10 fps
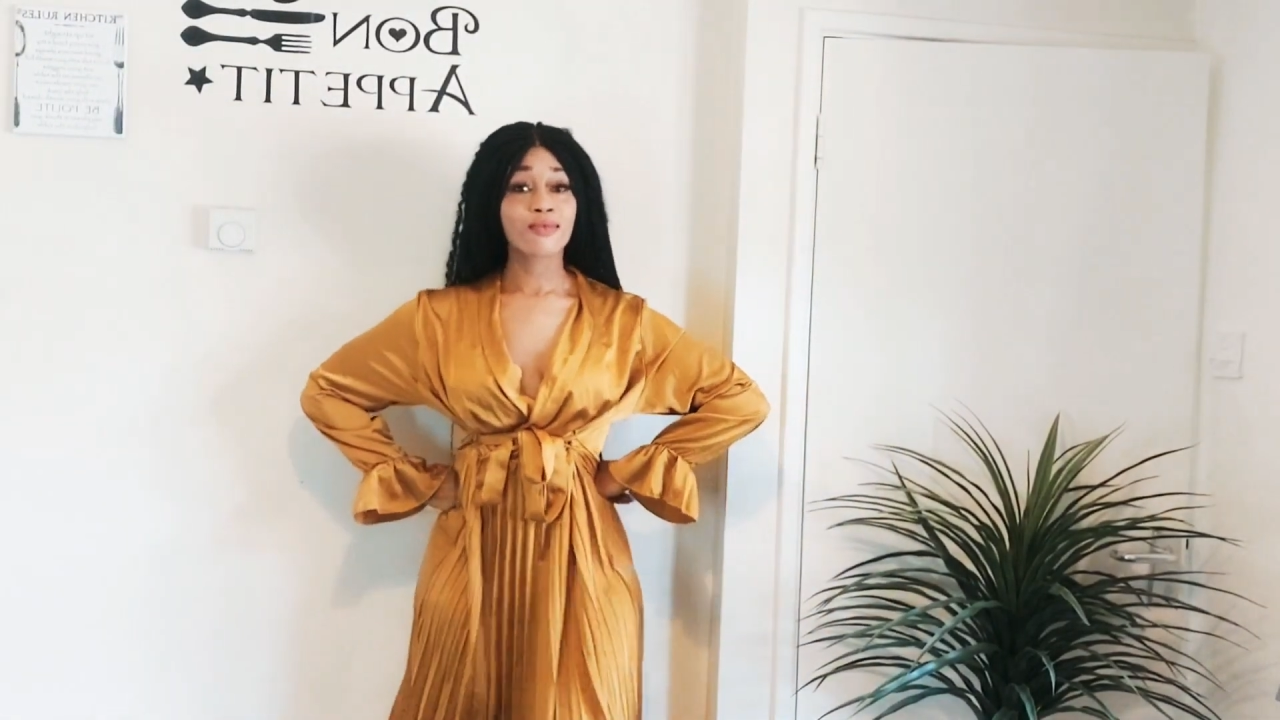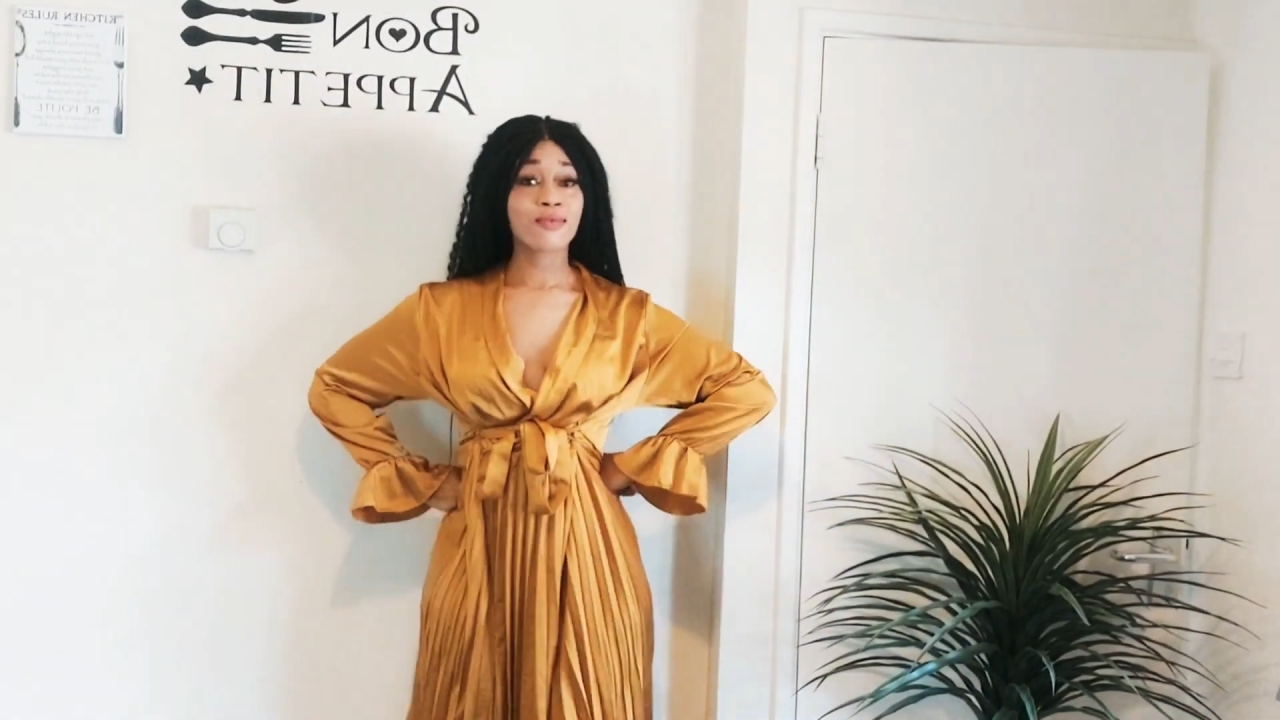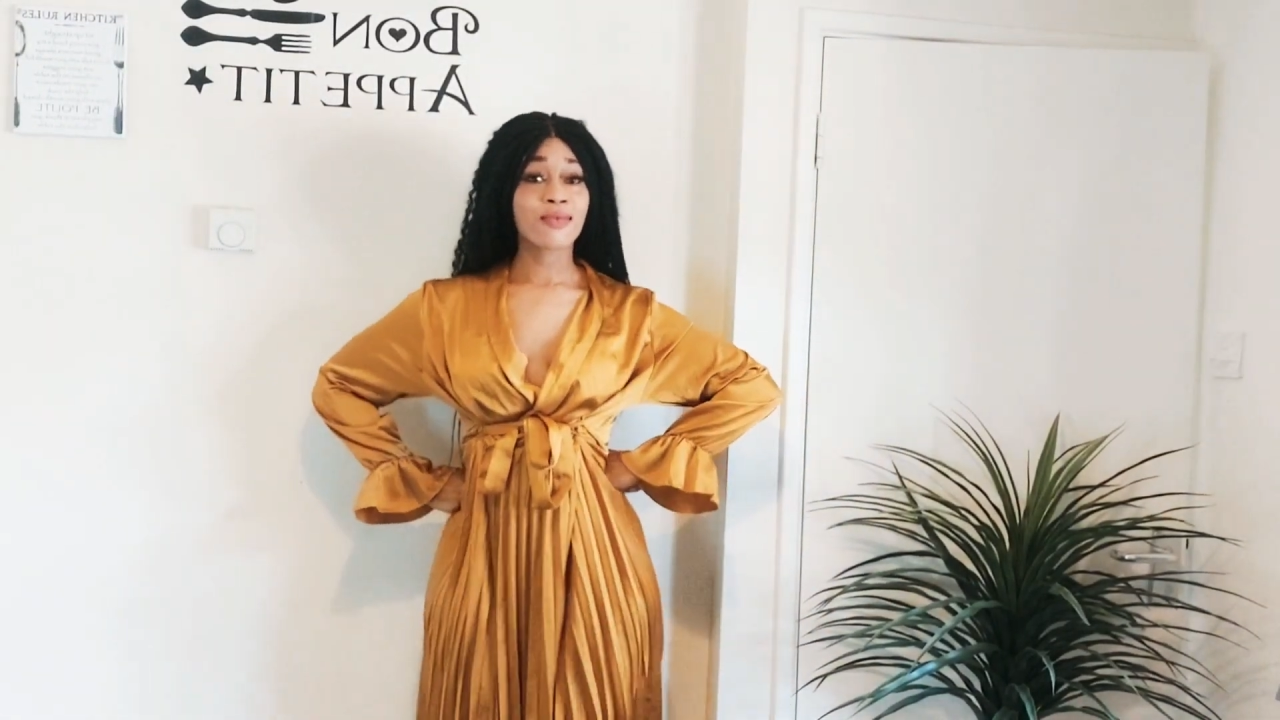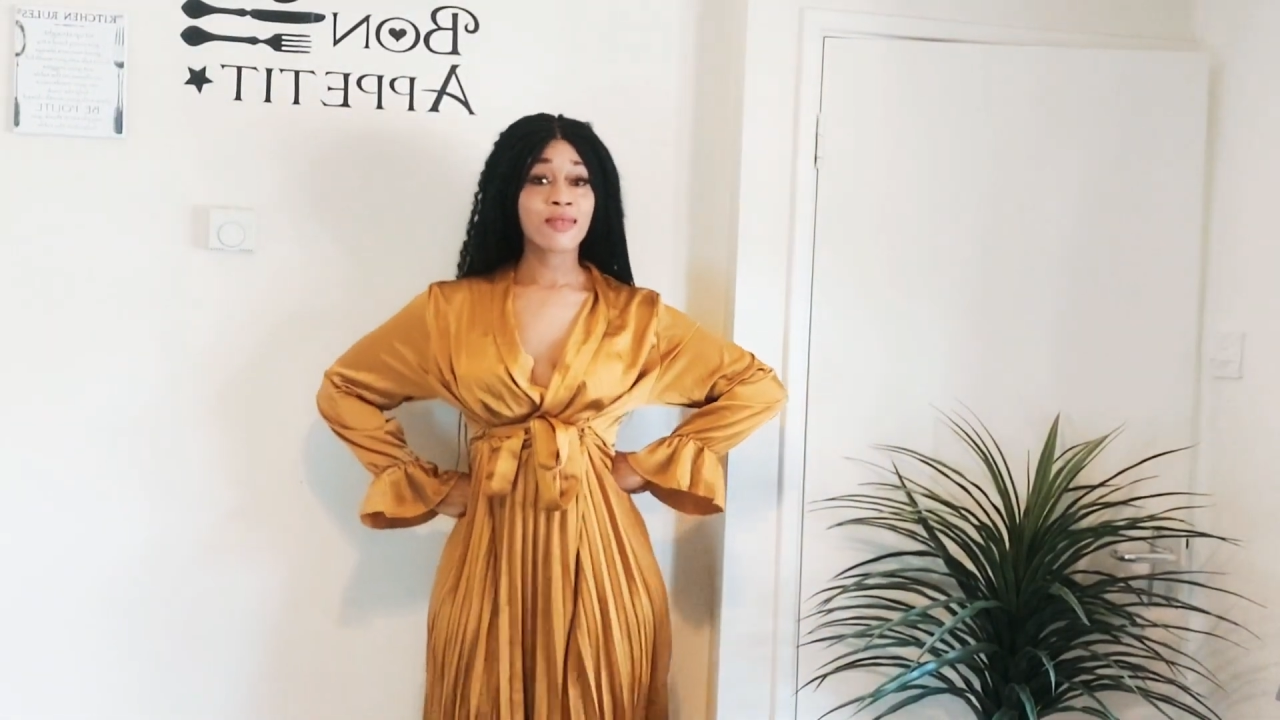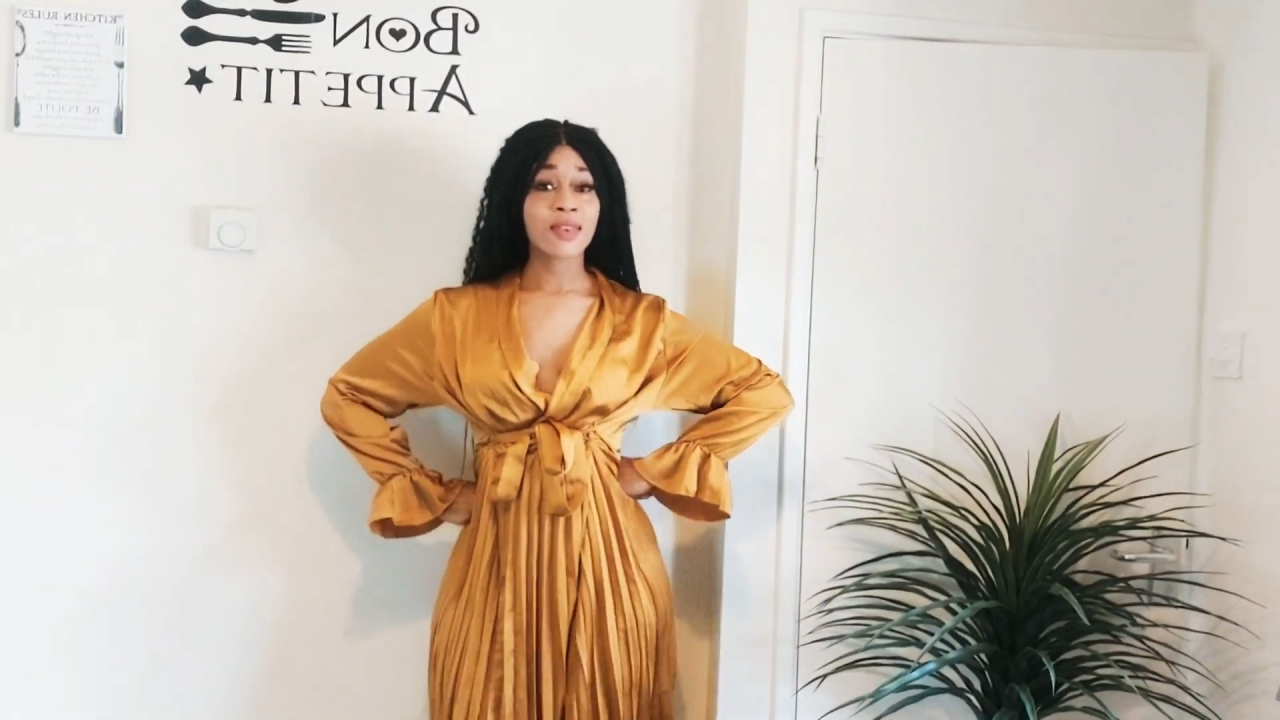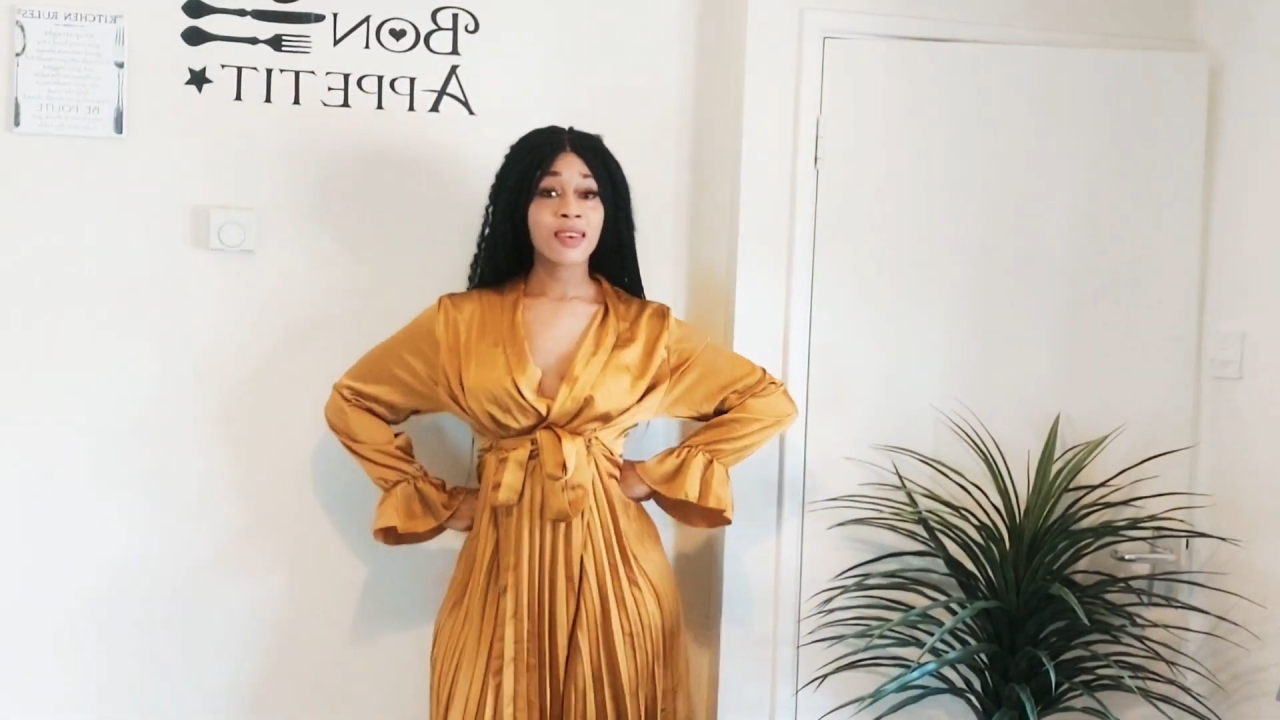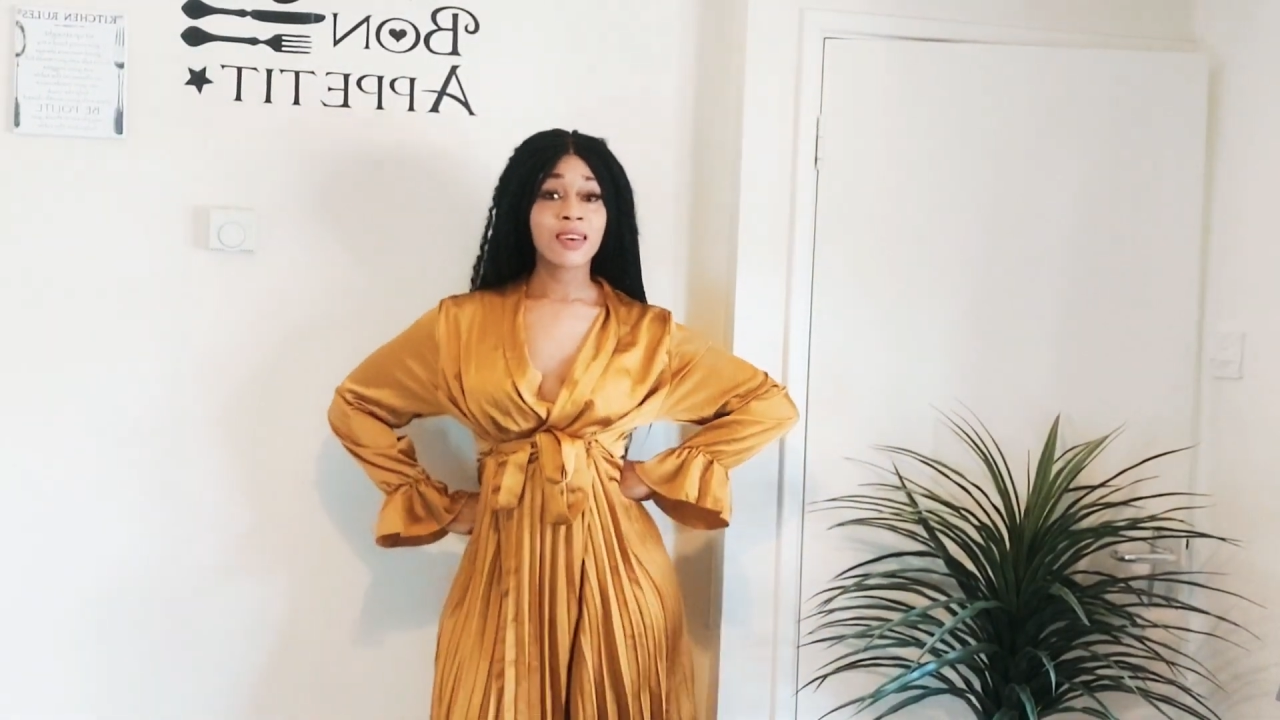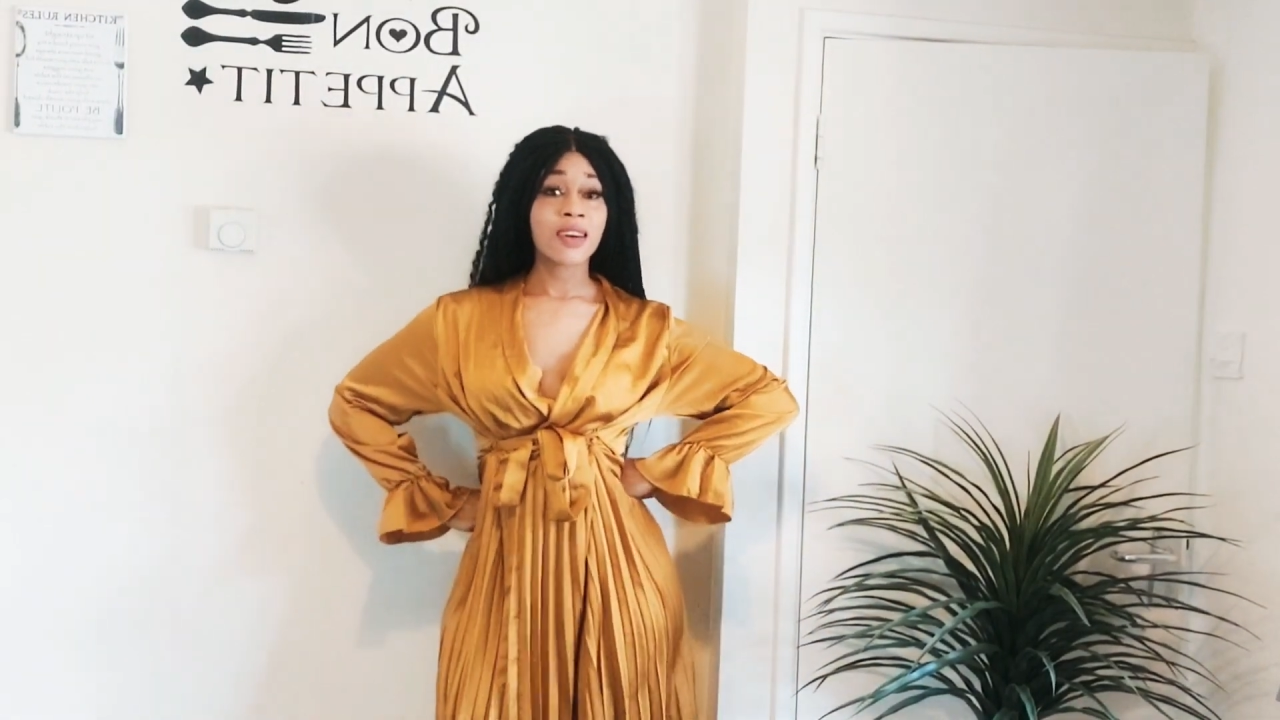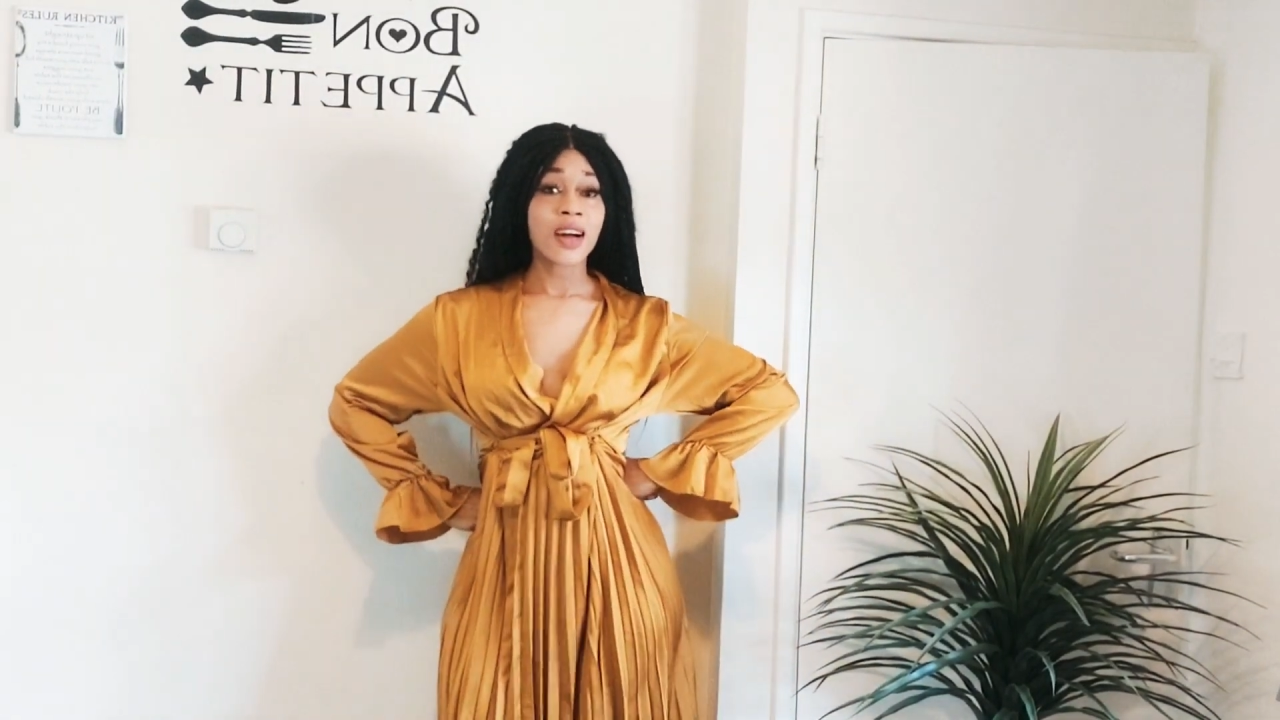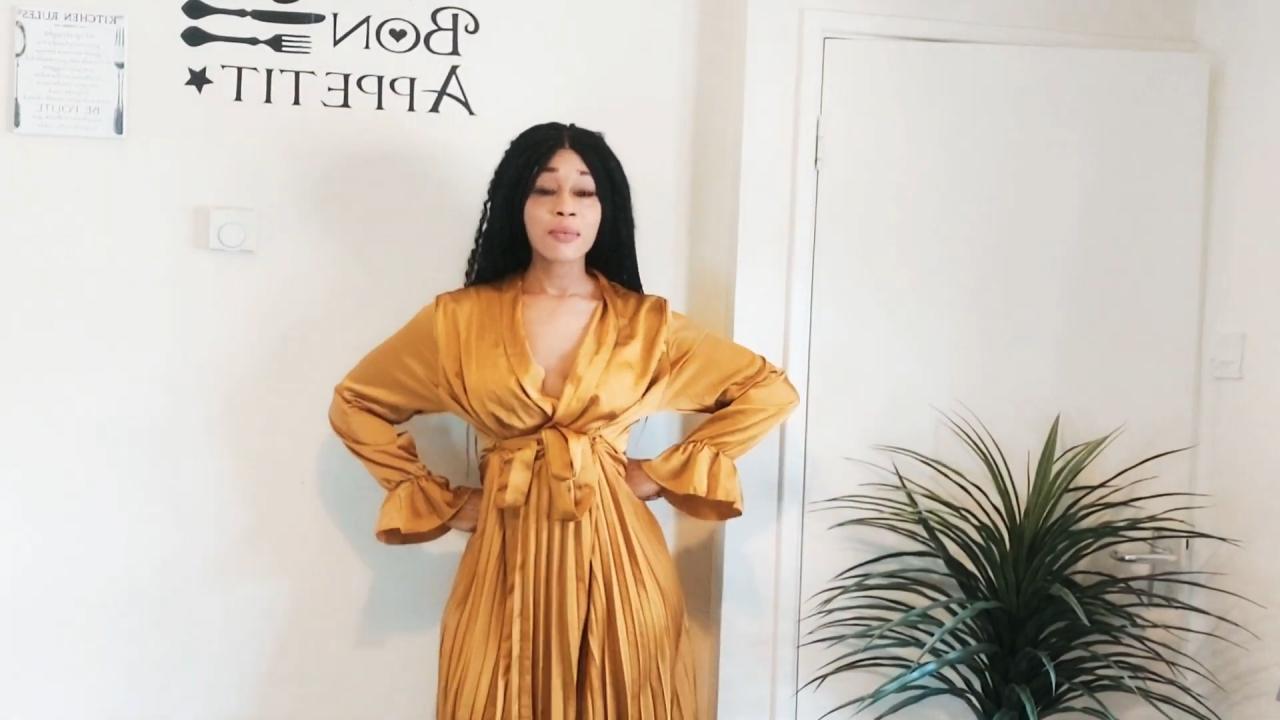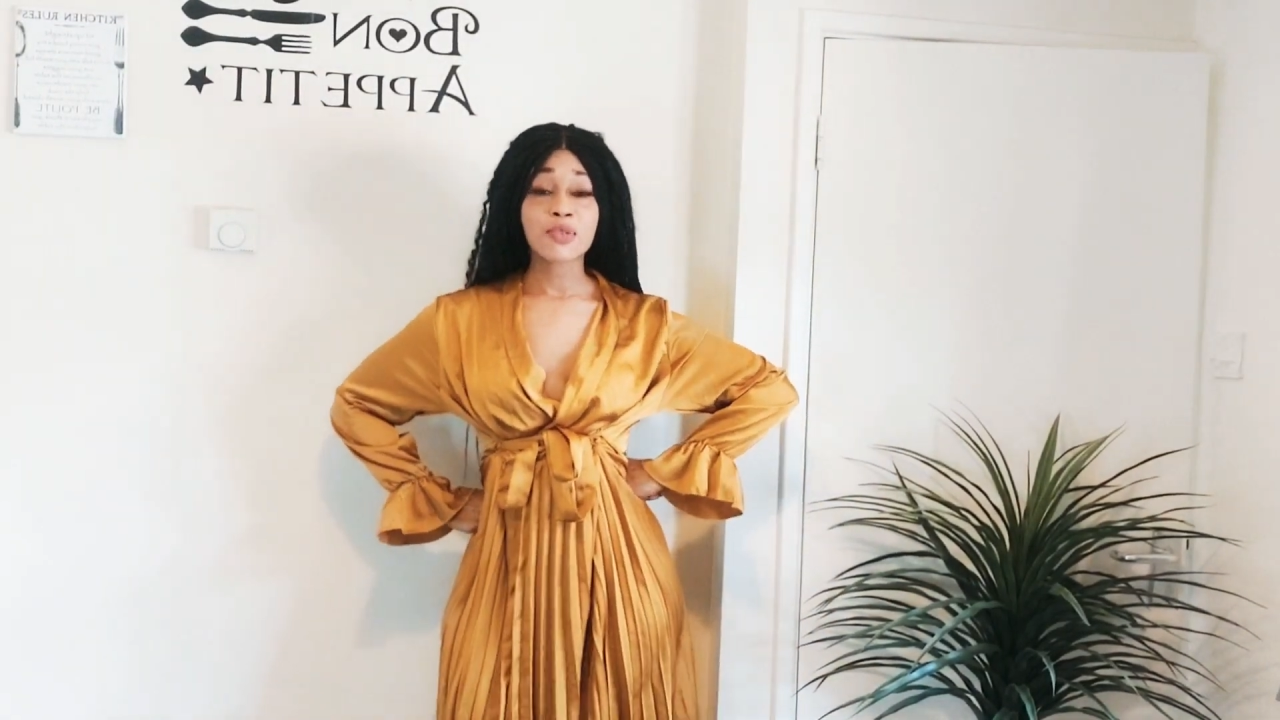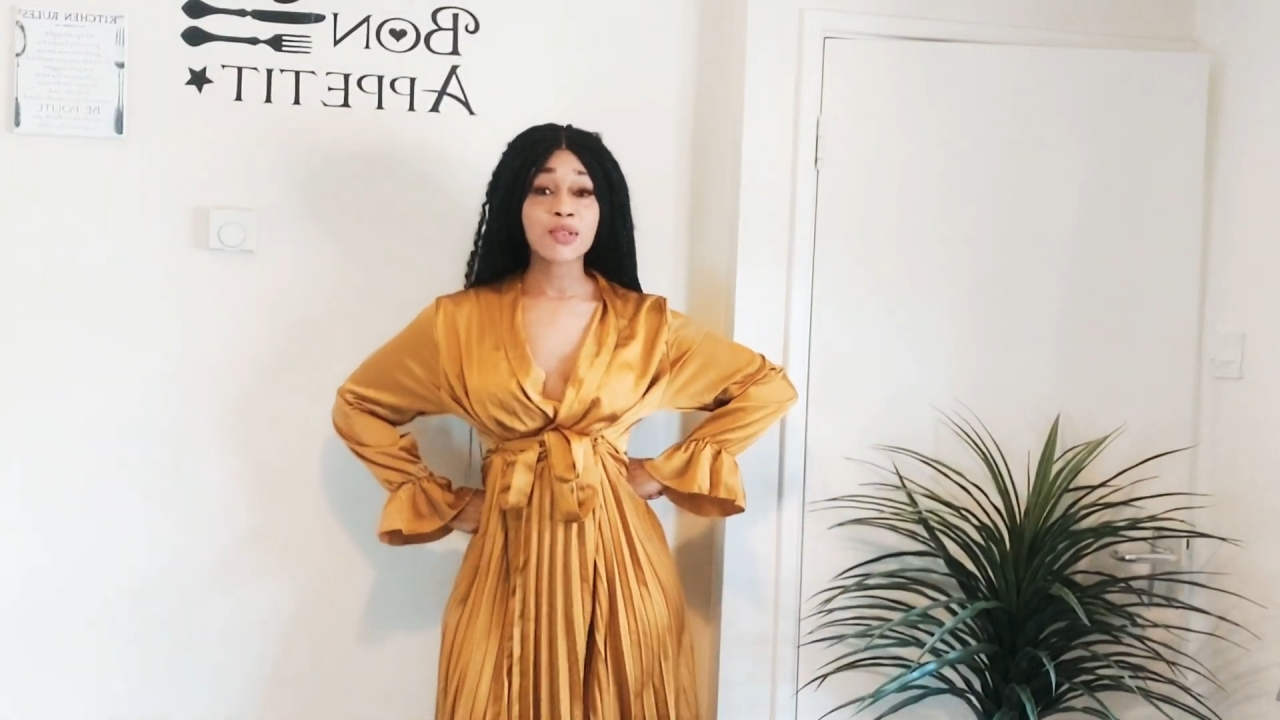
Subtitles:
the